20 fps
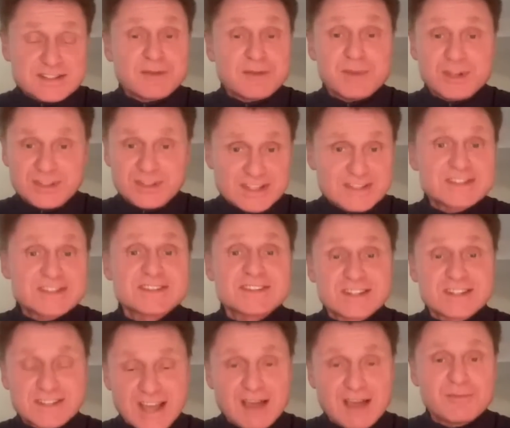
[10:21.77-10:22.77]
I mean, this is the
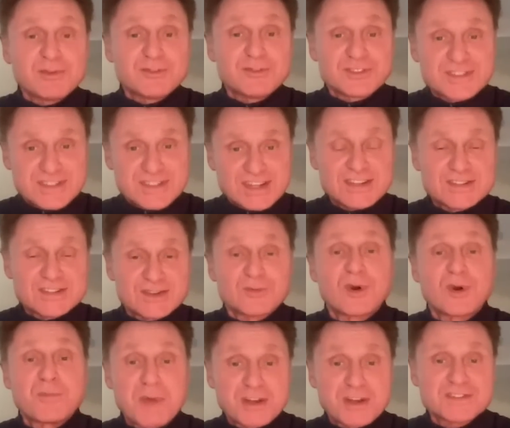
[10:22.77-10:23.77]
time of the season
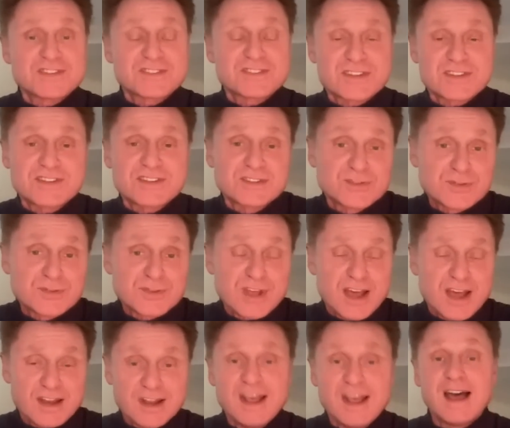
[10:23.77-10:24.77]
where Manchester City do
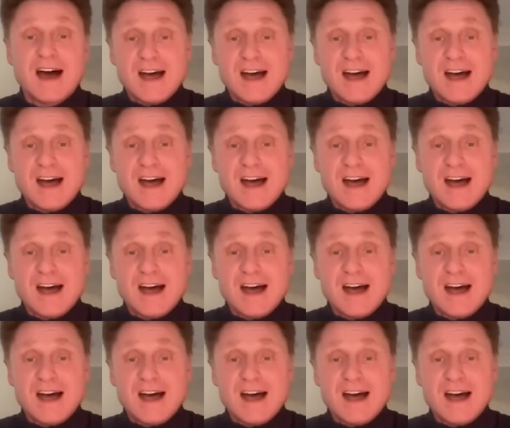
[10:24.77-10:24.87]
that.